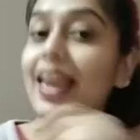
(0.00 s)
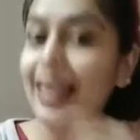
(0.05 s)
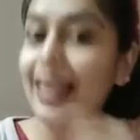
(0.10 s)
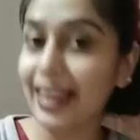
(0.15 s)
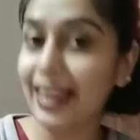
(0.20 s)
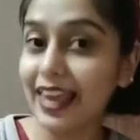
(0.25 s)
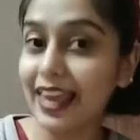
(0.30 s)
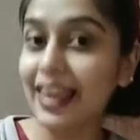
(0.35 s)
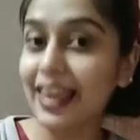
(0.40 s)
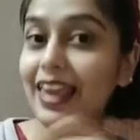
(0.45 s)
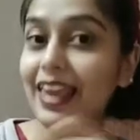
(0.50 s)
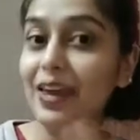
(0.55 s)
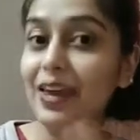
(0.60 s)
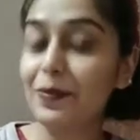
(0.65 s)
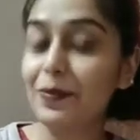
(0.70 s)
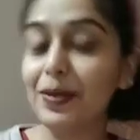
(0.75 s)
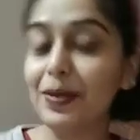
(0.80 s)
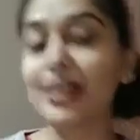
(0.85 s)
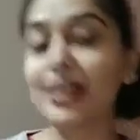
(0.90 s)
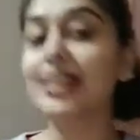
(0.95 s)
A,
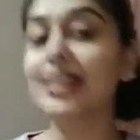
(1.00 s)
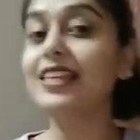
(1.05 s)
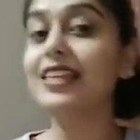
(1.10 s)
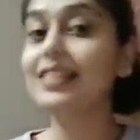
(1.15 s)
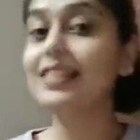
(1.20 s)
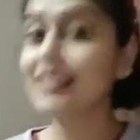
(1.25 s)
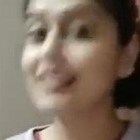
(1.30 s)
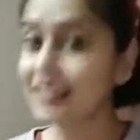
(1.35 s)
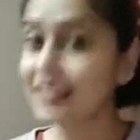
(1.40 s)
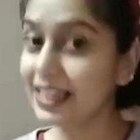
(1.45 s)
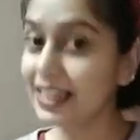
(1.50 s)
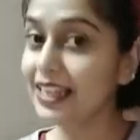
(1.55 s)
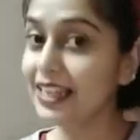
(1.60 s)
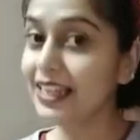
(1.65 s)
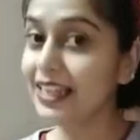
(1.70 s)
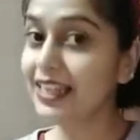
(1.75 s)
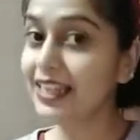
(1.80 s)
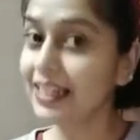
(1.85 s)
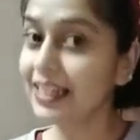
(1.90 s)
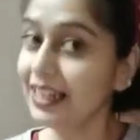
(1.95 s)
B,
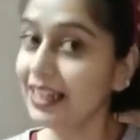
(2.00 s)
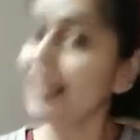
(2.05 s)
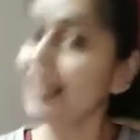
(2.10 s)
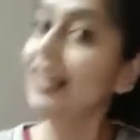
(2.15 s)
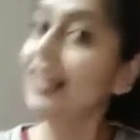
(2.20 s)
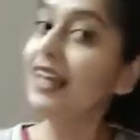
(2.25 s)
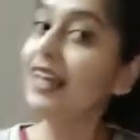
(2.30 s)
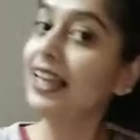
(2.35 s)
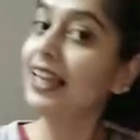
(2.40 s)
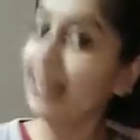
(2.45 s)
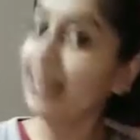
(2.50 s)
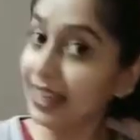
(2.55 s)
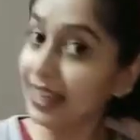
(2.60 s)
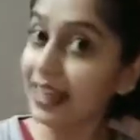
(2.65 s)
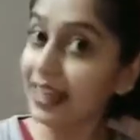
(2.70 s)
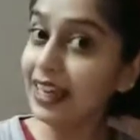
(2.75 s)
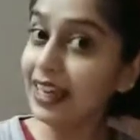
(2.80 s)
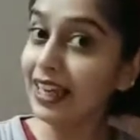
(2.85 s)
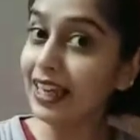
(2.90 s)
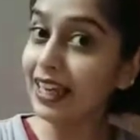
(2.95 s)
C, D,
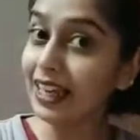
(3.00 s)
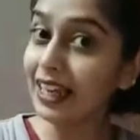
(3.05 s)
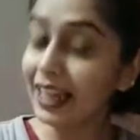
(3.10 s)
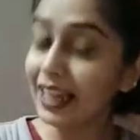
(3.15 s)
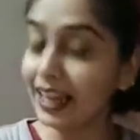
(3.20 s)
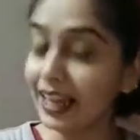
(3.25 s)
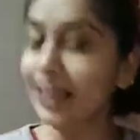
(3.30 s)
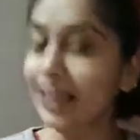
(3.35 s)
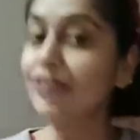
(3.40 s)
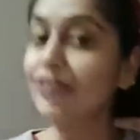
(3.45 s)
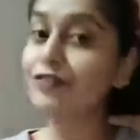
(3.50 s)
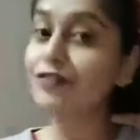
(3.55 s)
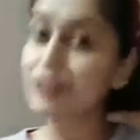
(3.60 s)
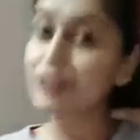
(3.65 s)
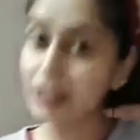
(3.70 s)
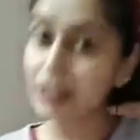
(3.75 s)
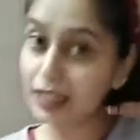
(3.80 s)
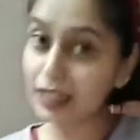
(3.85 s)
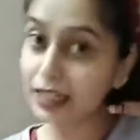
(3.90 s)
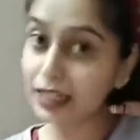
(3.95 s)
E, F,
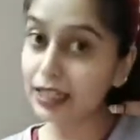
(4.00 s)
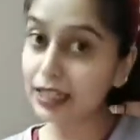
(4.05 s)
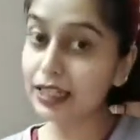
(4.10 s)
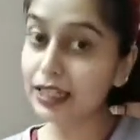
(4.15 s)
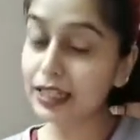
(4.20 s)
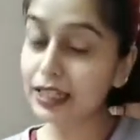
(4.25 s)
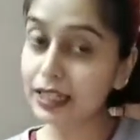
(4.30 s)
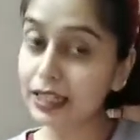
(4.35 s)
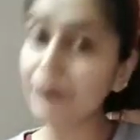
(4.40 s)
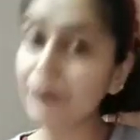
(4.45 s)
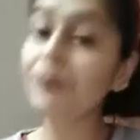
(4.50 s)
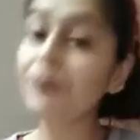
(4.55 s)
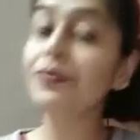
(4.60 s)
G,